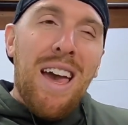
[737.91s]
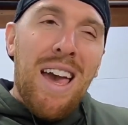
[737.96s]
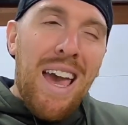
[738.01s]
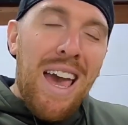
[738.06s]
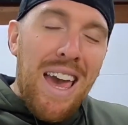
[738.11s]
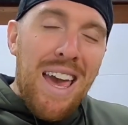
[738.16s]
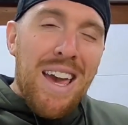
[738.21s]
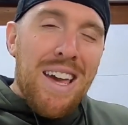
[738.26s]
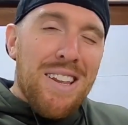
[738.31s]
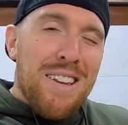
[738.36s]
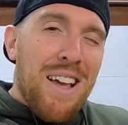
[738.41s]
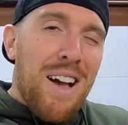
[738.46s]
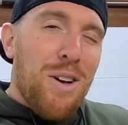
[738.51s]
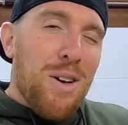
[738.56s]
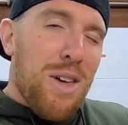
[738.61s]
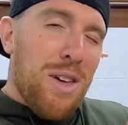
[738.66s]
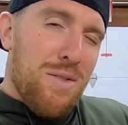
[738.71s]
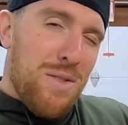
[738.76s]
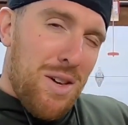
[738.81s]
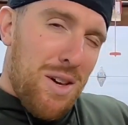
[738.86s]
And I'll
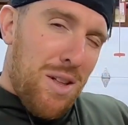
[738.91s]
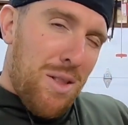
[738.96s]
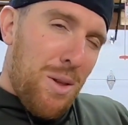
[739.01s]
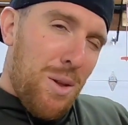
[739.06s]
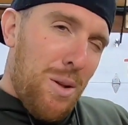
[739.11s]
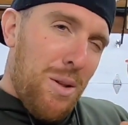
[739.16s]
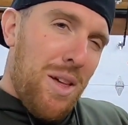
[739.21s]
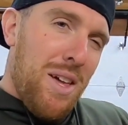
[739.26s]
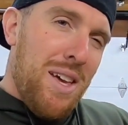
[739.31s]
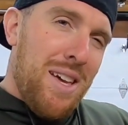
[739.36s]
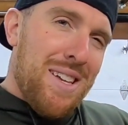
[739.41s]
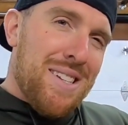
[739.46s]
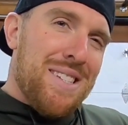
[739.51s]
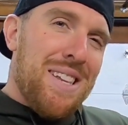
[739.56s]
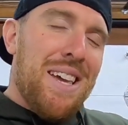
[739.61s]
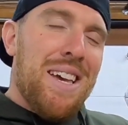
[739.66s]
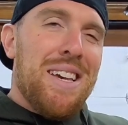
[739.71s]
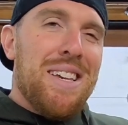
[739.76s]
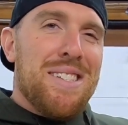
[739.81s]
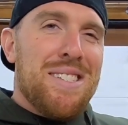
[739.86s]
give you a little hint,
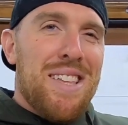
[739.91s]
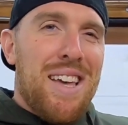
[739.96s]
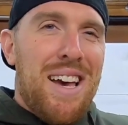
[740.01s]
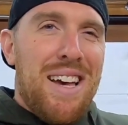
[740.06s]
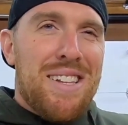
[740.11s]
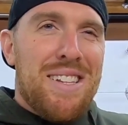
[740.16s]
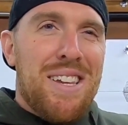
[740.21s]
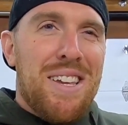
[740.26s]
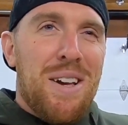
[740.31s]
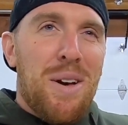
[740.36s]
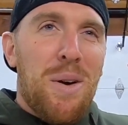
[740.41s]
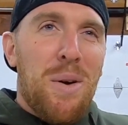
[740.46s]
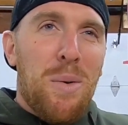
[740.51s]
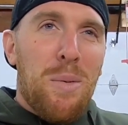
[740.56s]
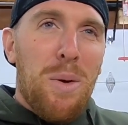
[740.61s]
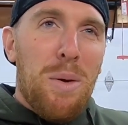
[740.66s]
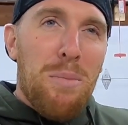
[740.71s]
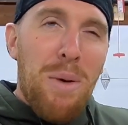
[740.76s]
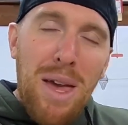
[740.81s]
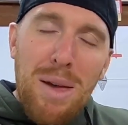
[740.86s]
is that
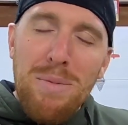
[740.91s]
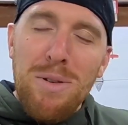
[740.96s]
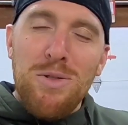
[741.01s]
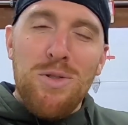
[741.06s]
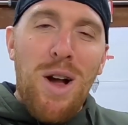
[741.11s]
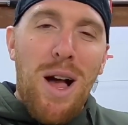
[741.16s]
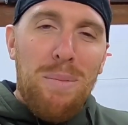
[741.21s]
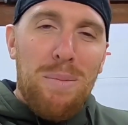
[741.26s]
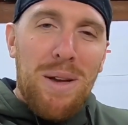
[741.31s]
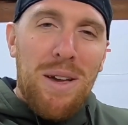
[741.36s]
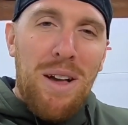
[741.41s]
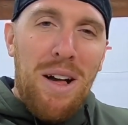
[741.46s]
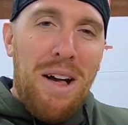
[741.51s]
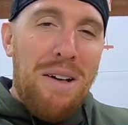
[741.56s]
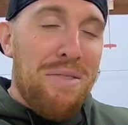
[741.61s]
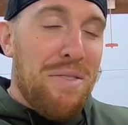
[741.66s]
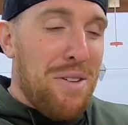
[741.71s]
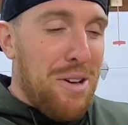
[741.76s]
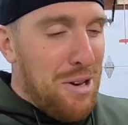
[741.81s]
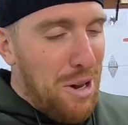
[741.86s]
we may be dropping
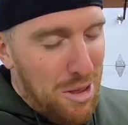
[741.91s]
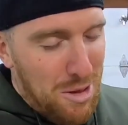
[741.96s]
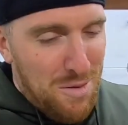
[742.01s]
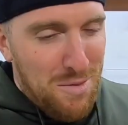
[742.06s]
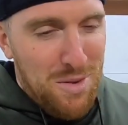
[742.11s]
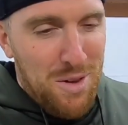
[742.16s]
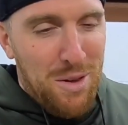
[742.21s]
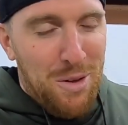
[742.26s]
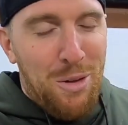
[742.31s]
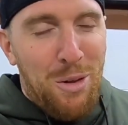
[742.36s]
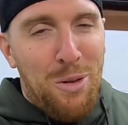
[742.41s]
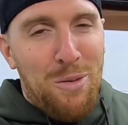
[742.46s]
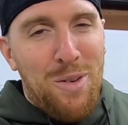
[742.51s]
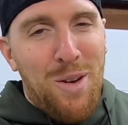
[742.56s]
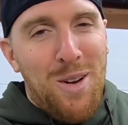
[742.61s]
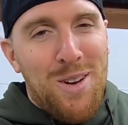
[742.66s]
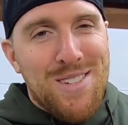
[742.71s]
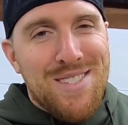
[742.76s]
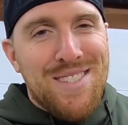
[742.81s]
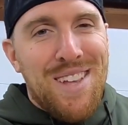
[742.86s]
off another vehicle of
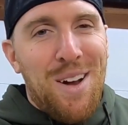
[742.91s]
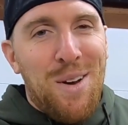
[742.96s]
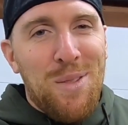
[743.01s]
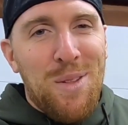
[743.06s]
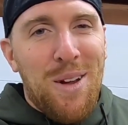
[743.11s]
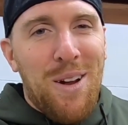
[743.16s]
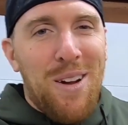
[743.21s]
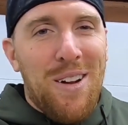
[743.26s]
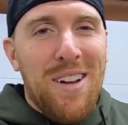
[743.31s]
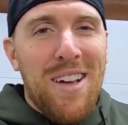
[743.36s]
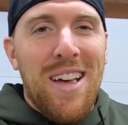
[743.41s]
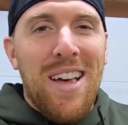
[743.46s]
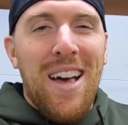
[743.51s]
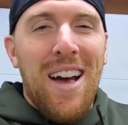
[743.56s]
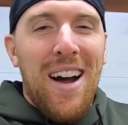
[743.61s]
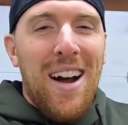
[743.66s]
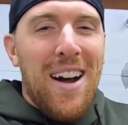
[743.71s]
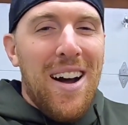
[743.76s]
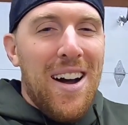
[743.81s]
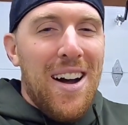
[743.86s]
ours down there
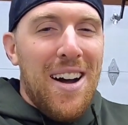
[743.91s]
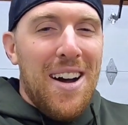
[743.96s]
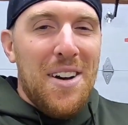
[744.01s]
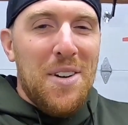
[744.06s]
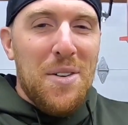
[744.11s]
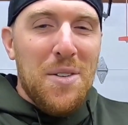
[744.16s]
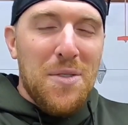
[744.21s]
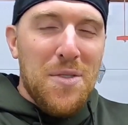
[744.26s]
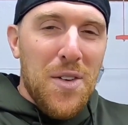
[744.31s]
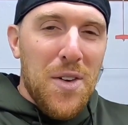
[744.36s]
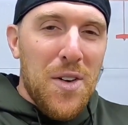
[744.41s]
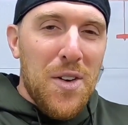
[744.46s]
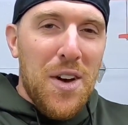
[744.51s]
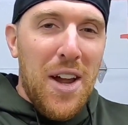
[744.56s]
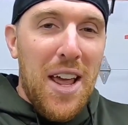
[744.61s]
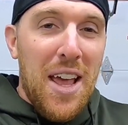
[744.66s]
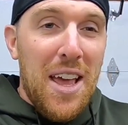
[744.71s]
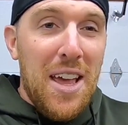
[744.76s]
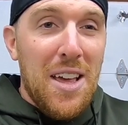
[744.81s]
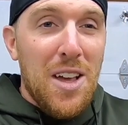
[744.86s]
for
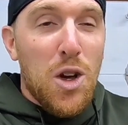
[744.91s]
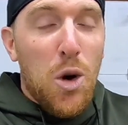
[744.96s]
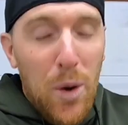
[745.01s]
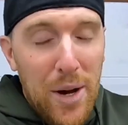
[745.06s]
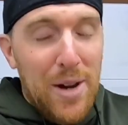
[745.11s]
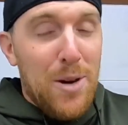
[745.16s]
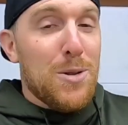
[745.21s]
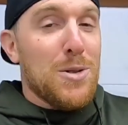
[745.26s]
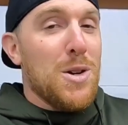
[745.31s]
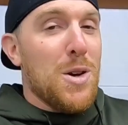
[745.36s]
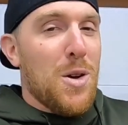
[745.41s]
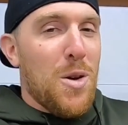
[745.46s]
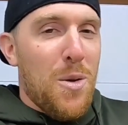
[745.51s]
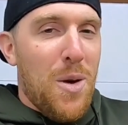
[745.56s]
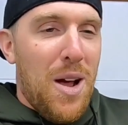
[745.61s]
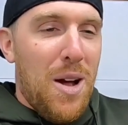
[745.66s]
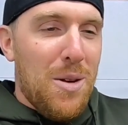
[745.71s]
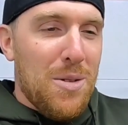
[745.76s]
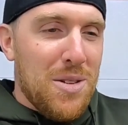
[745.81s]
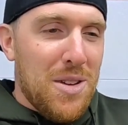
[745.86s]
a quicker
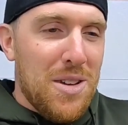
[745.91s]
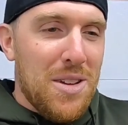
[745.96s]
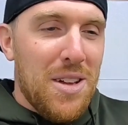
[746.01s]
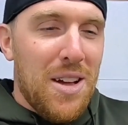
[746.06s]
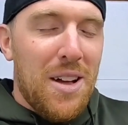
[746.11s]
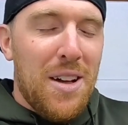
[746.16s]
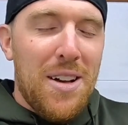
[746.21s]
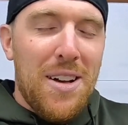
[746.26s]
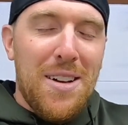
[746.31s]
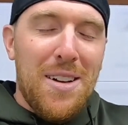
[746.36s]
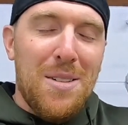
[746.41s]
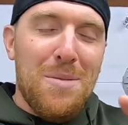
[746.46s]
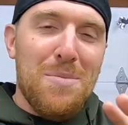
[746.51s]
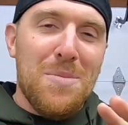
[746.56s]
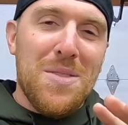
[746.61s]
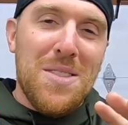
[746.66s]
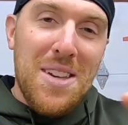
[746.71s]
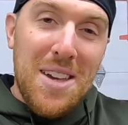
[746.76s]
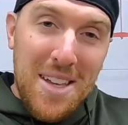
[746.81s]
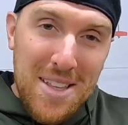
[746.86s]

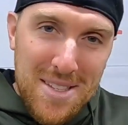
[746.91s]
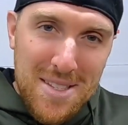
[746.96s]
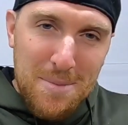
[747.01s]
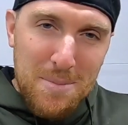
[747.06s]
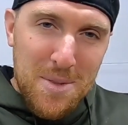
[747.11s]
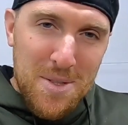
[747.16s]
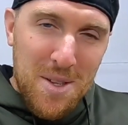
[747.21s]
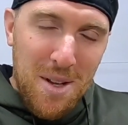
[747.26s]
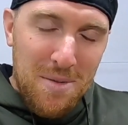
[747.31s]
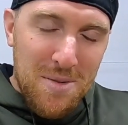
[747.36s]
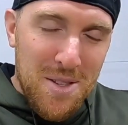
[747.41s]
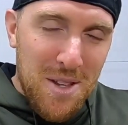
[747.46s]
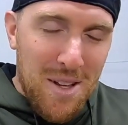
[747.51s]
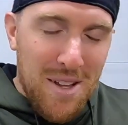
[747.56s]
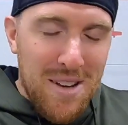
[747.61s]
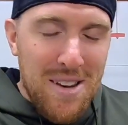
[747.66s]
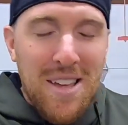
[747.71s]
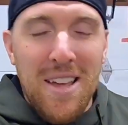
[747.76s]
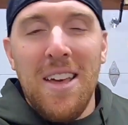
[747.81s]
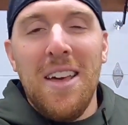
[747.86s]
turnaround to get some stuff
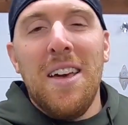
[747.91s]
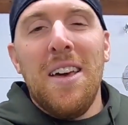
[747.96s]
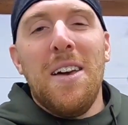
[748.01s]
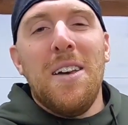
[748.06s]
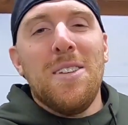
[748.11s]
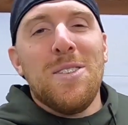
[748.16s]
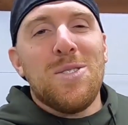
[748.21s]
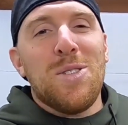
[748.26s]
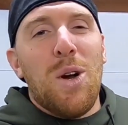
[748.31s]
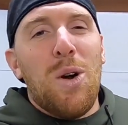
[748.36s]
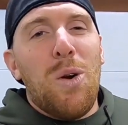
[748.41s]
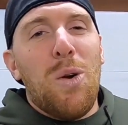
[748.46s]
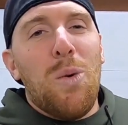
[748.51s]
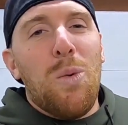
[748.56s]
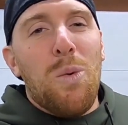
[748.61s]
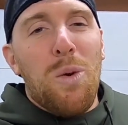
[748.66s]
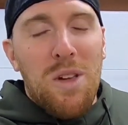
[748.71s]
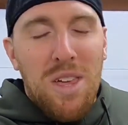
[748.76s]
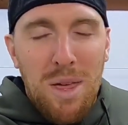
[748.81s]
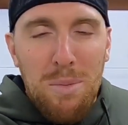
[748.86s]
done. So
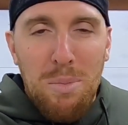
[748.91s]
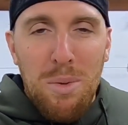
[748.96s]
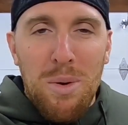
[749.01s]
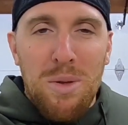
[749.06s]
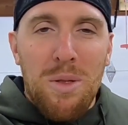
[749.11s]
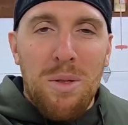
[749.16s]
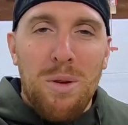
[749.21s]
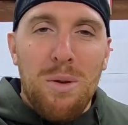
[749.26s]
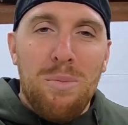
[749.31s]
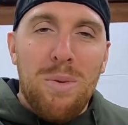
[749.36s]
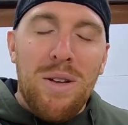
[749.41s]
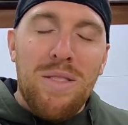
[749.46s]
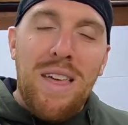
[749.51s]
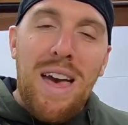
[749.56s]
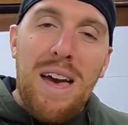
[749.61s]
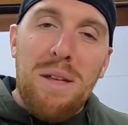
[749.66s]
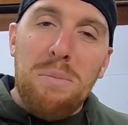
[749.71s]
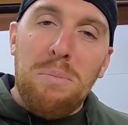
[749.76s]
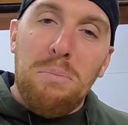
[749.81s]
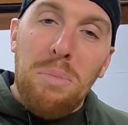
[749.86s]
we'll keep you in the loop on
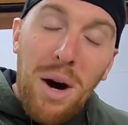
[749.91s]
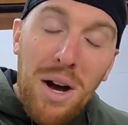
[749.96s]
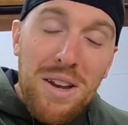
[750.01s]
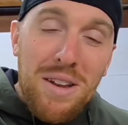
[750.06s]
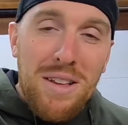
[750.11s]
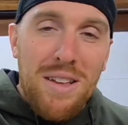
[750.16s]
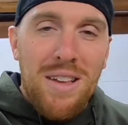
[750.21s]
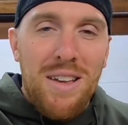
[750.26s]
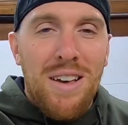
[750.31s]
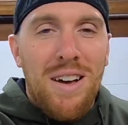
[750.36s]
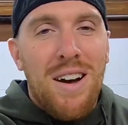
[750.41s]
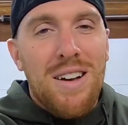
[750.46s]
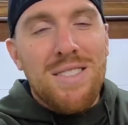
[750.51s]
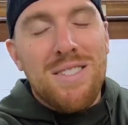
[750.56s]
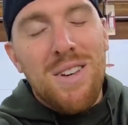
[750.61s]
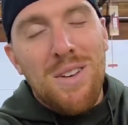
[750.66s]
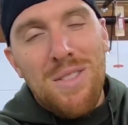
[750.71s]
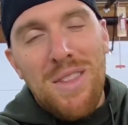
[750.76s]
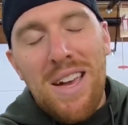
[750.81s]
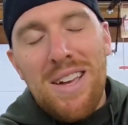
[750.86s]
that. But
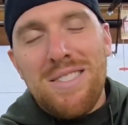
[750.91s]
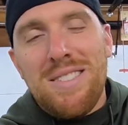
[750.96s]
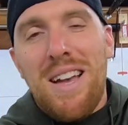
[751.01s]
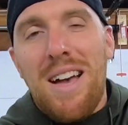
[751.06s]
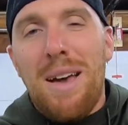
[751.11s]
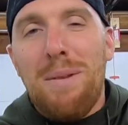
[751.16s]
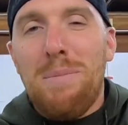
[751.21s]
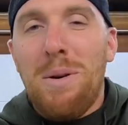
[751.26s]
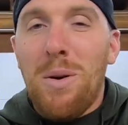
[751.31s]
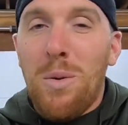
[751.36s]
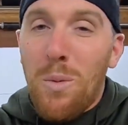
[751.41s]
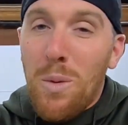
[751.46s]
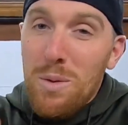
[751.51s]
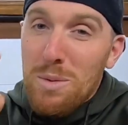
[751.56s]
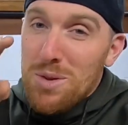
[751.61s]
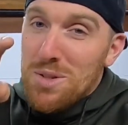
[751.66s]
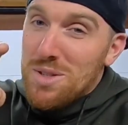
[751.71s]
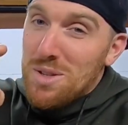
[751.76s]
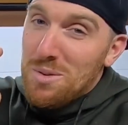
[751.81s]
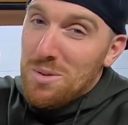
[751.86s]
until next time, we
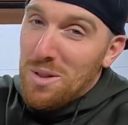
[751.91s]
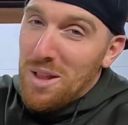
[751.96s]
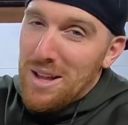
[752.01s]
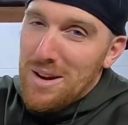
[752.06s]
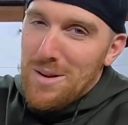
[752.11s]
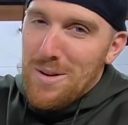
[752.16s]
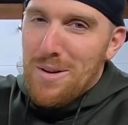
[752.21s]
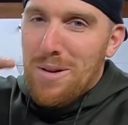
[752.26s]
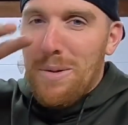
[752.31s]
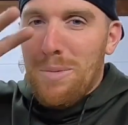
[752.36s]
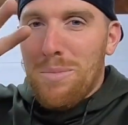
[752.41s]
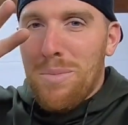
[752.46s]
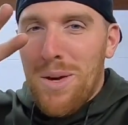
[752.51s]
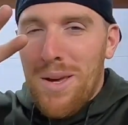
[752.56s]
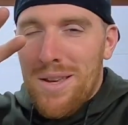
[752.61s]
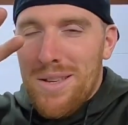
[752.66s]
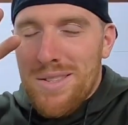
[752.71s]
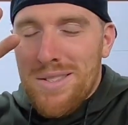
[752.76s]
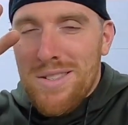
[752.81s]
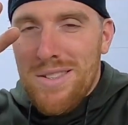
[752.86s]
will see you later.
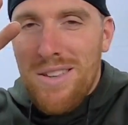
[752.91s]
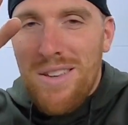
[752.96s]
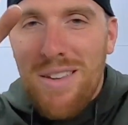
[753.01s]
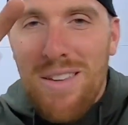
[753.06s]
Peace.